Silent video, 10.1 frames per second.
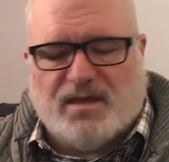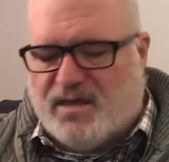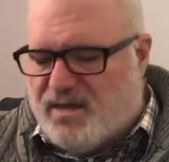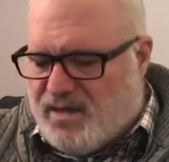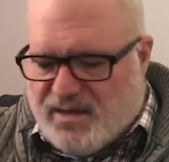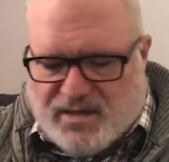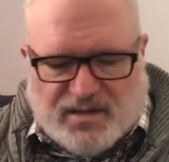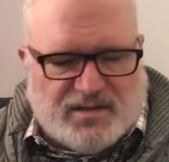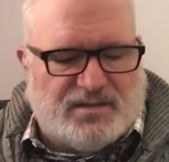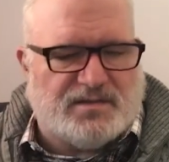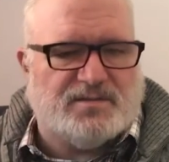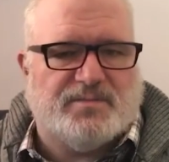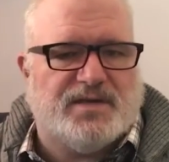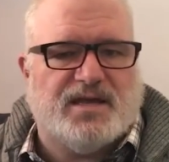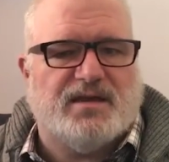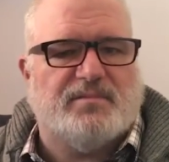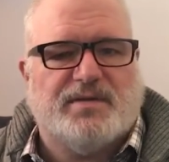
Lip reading: It doesn't begin in a